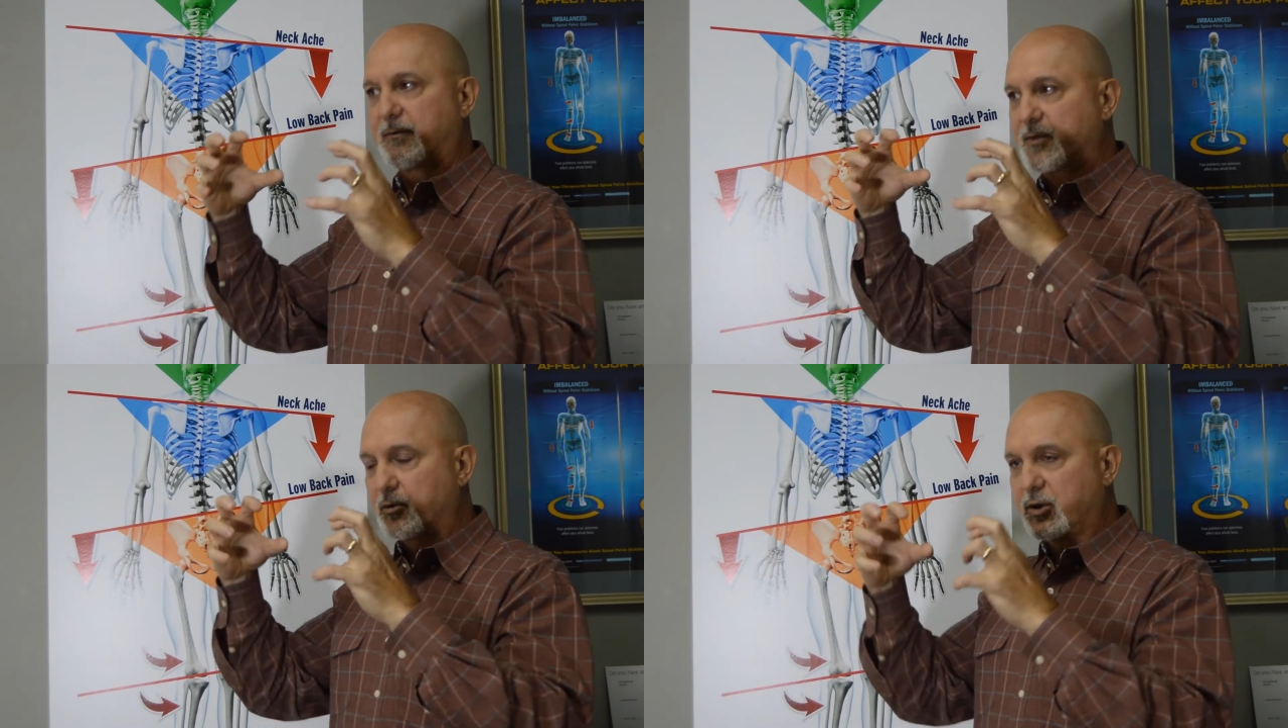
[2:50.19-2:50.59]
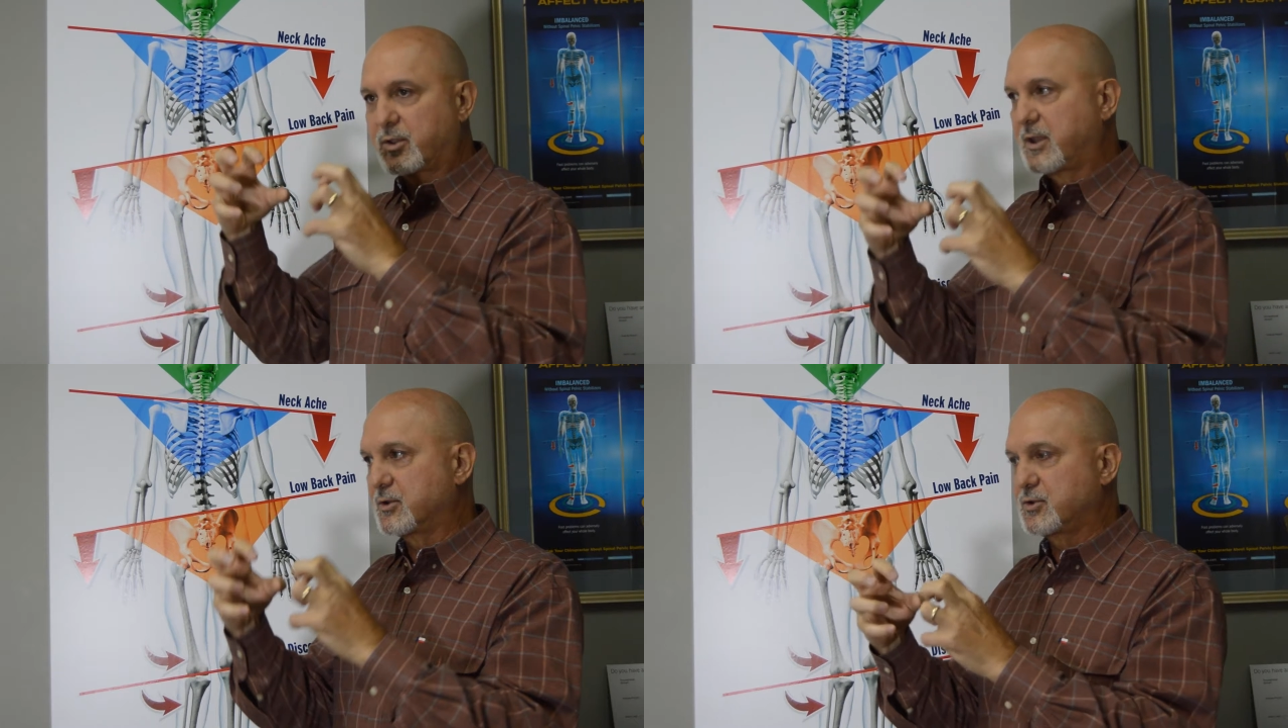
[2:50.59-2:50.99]
those
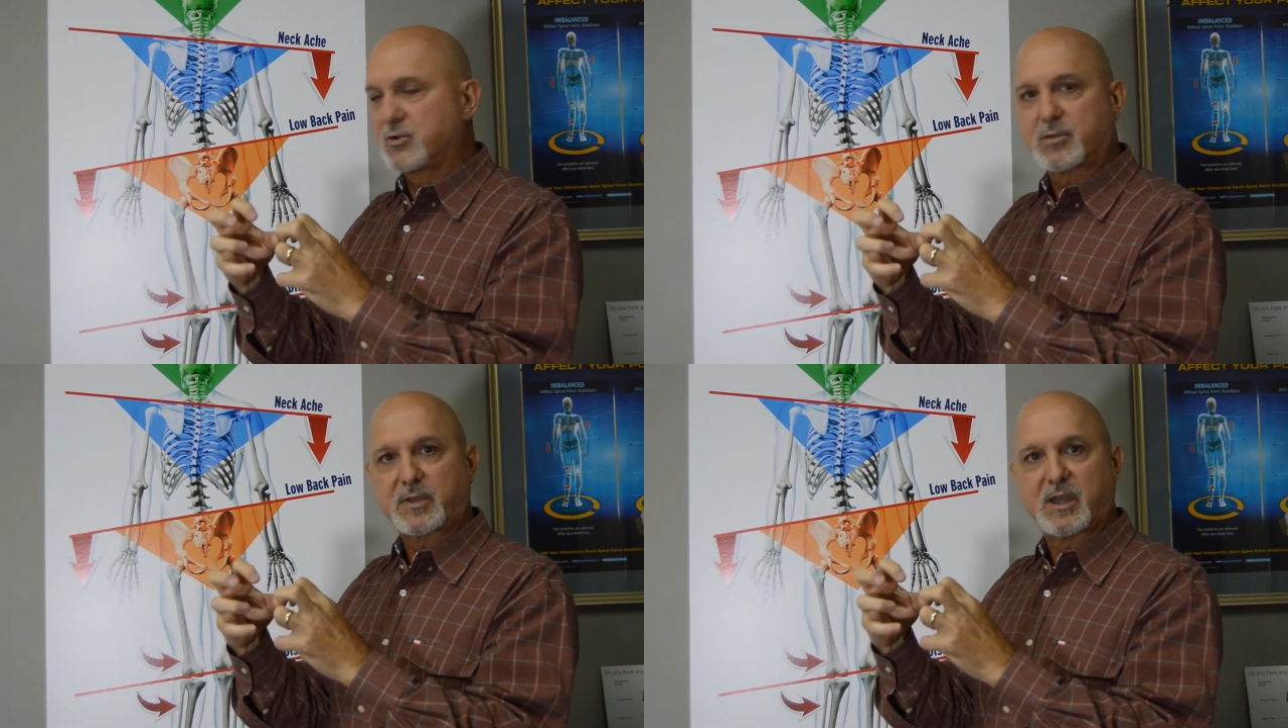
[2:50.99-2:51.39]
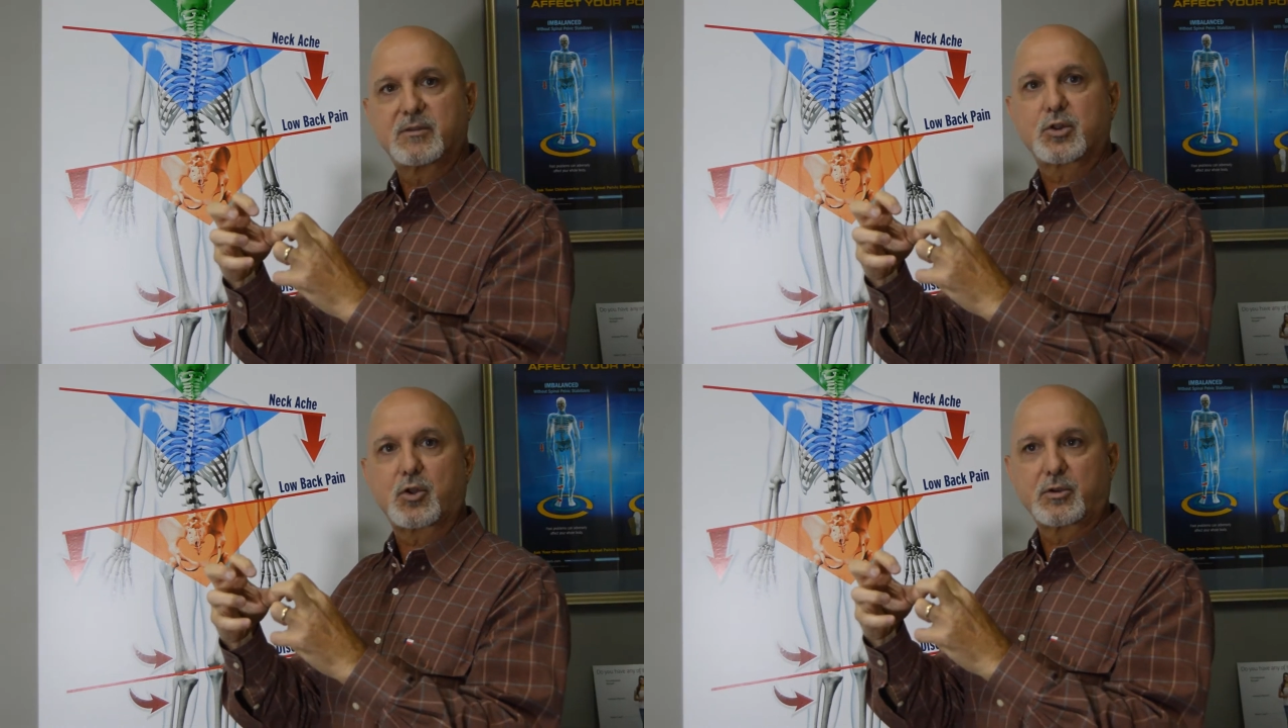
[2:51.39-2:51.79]
tissues
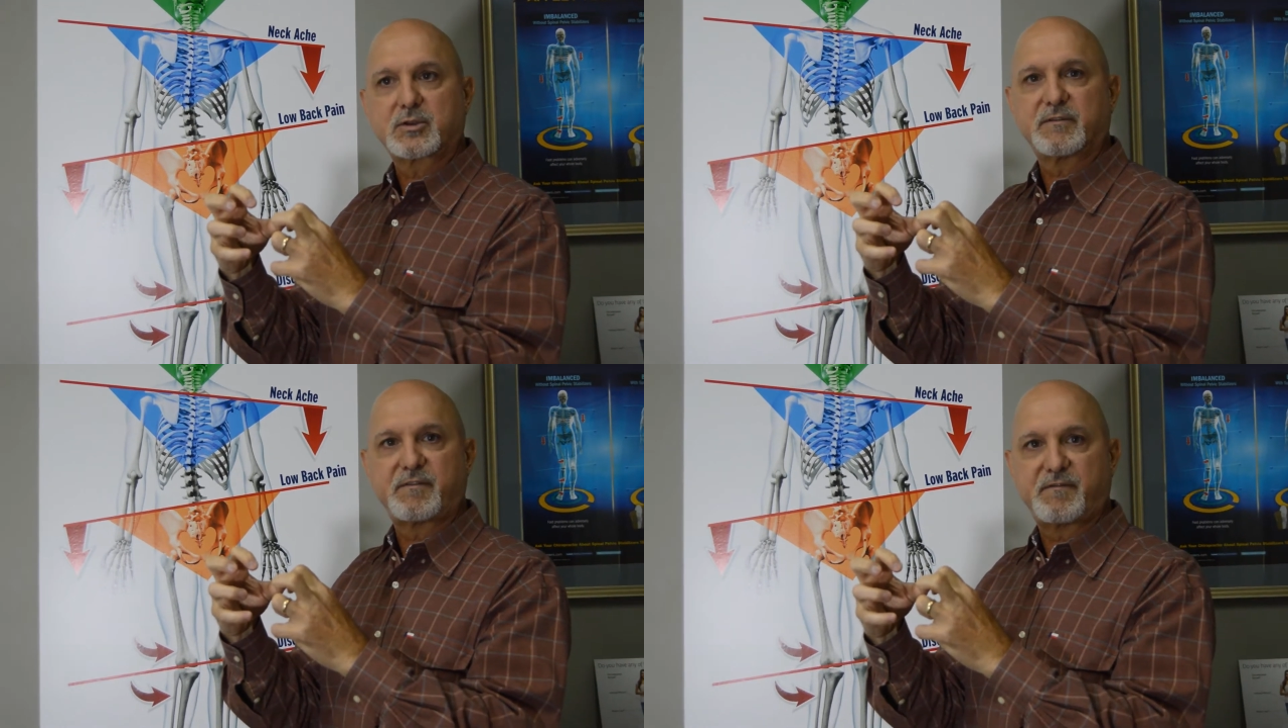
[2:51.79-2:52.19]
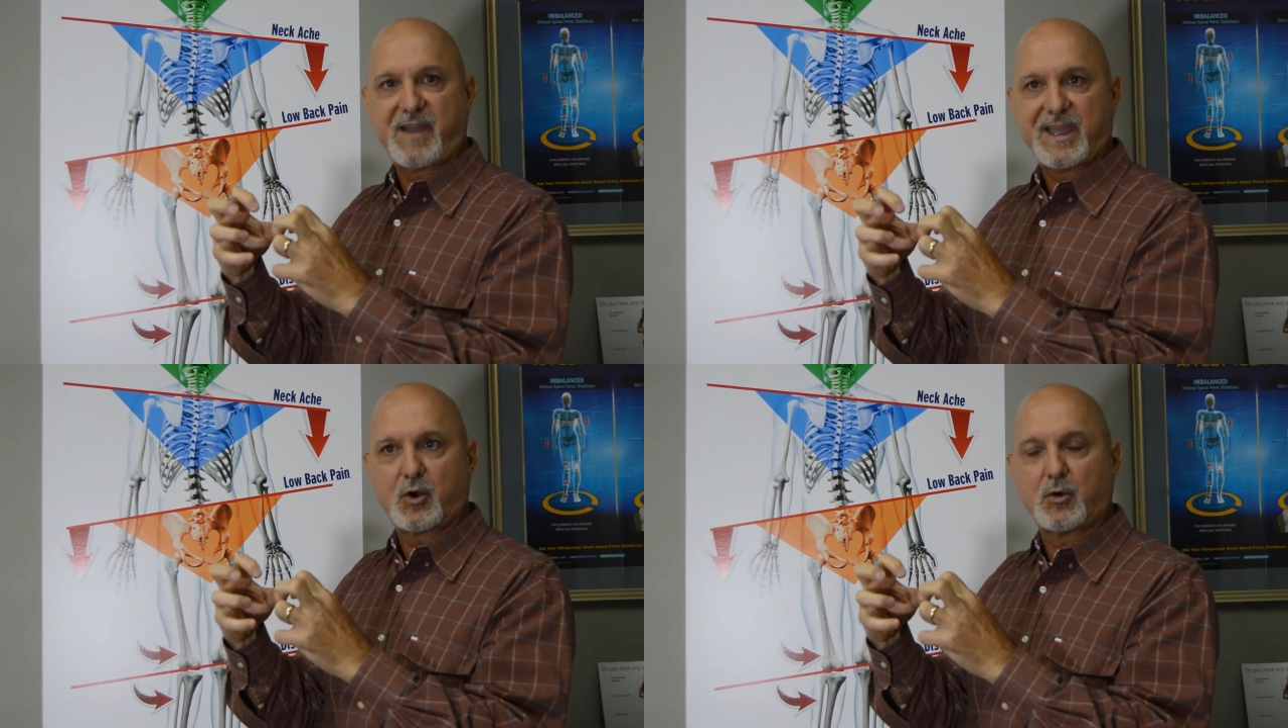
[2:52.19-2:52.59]
can start to
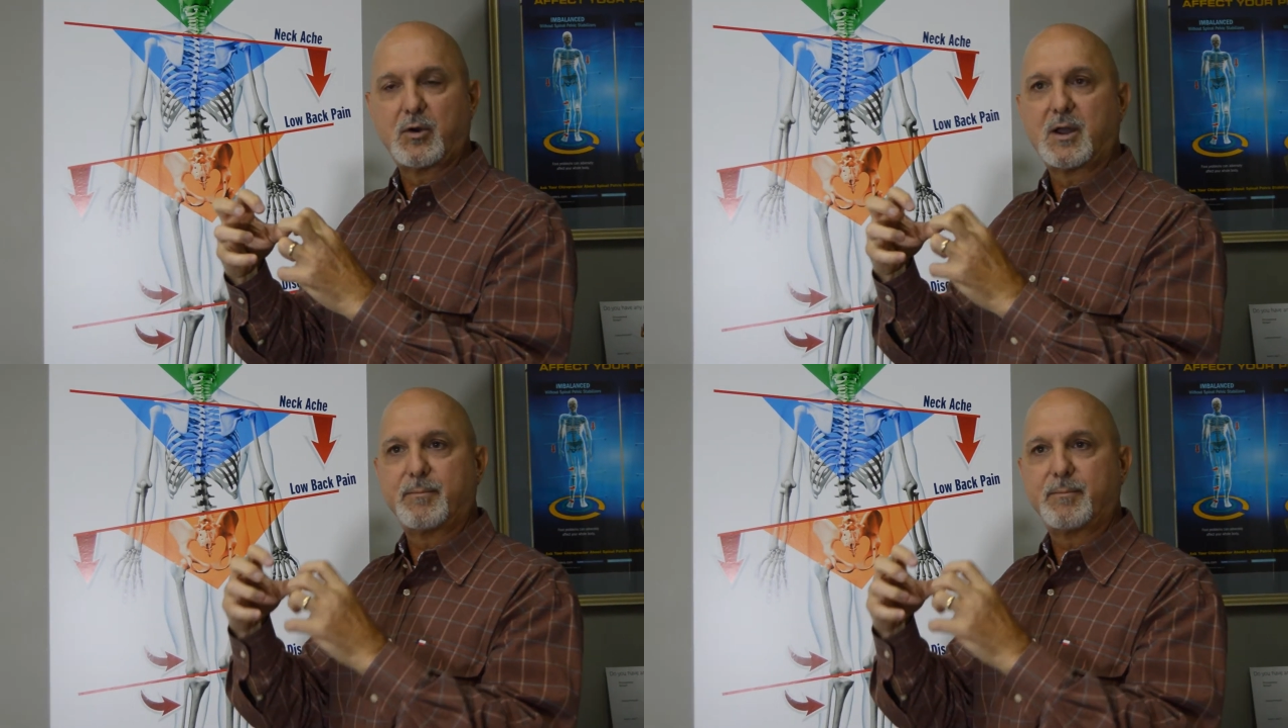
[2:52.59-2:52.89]
fail